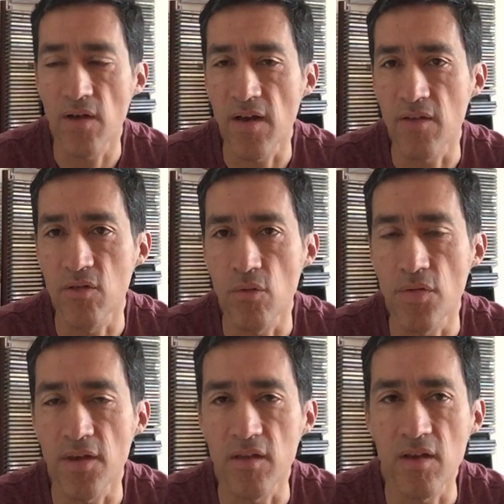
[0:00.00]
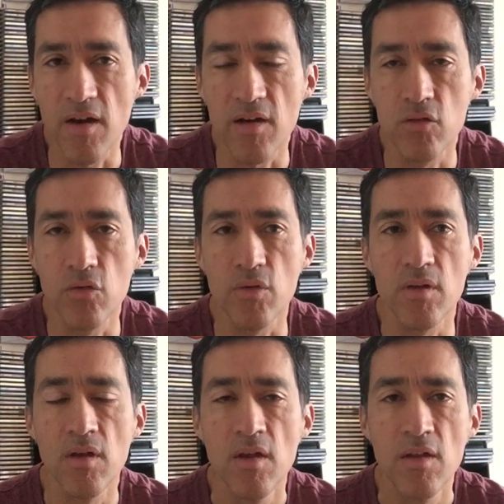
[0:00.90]
I don't think they are
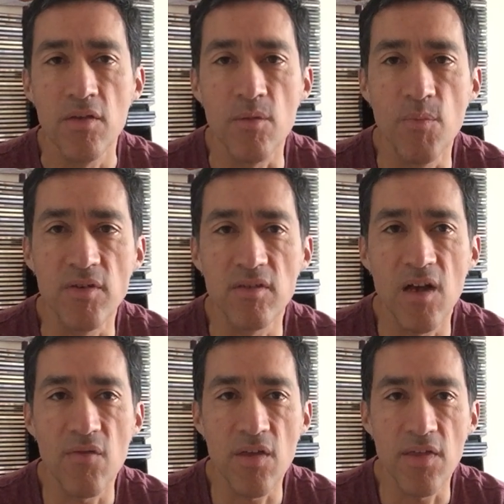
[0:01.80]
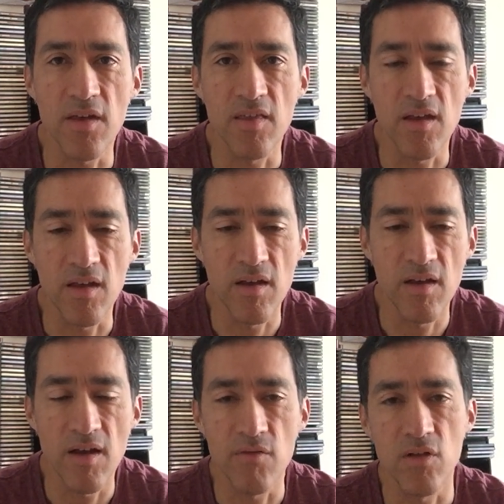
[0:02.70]
doing their best stuff. I think they
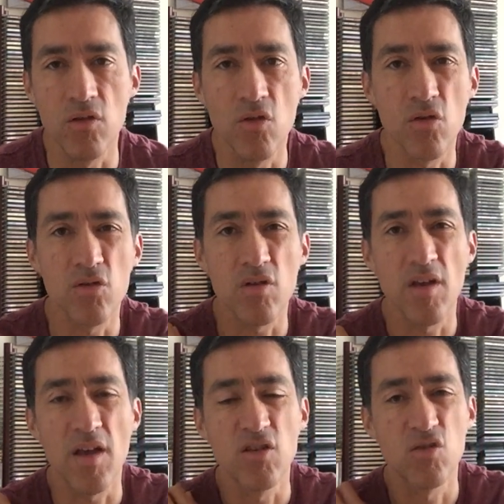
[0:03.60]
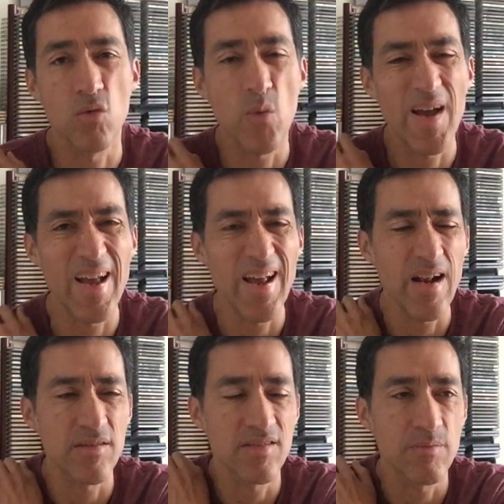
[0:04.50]
have not aged
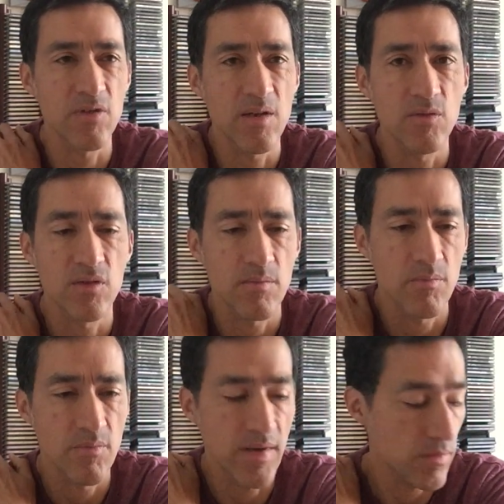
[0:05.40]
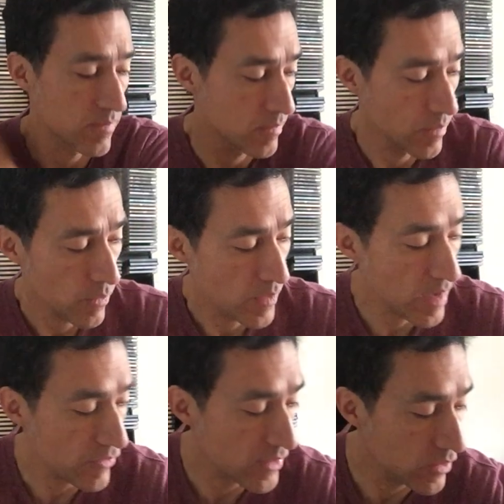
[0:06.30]
well sometimes, but
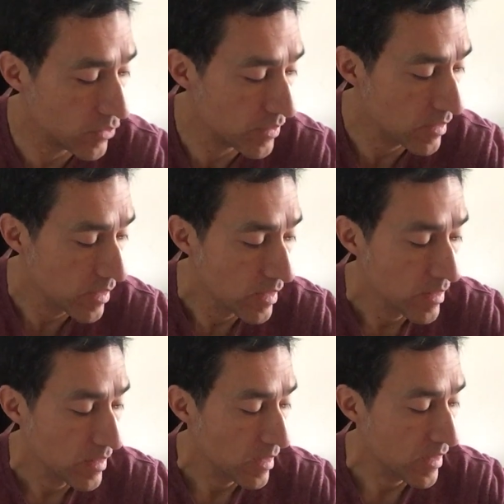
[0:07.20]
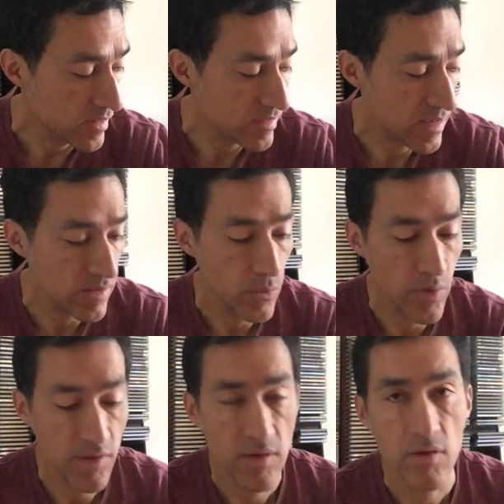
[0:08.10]
without further ado, let's start
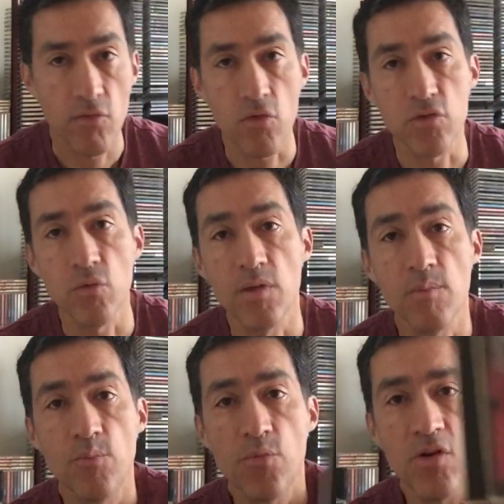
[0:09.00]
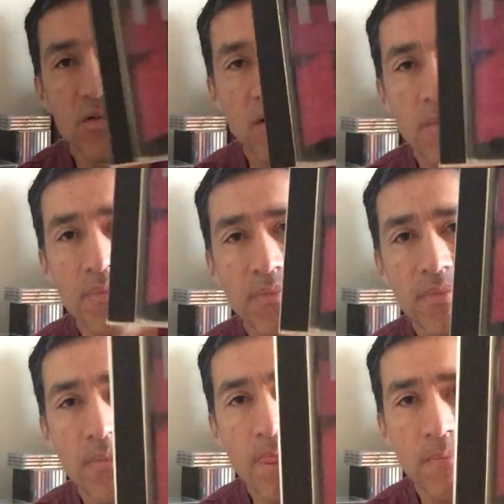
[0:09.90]
with, of course, with Pearl Jam,
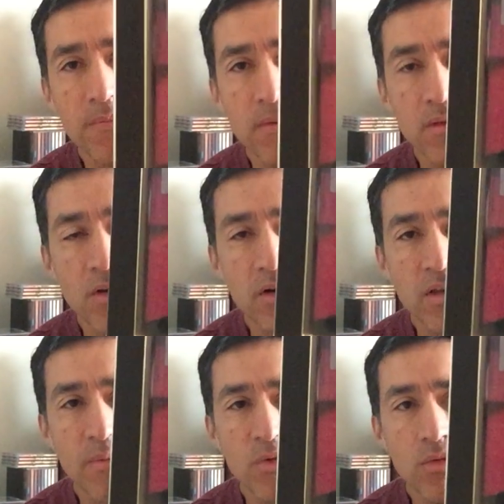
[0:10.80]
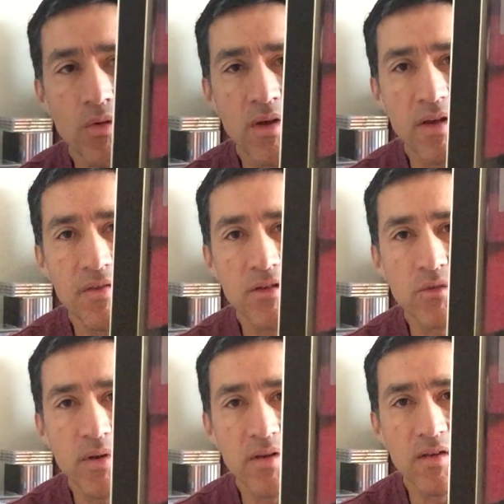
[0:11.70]
their debut. This
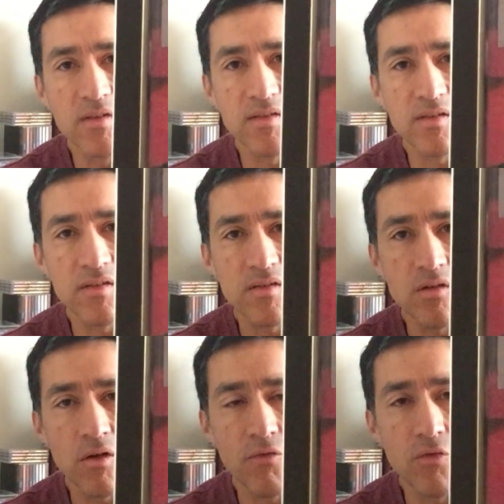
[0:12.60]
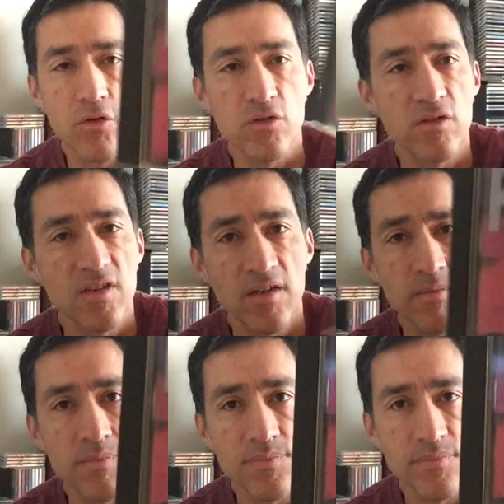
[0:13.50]
one is, of course, 10.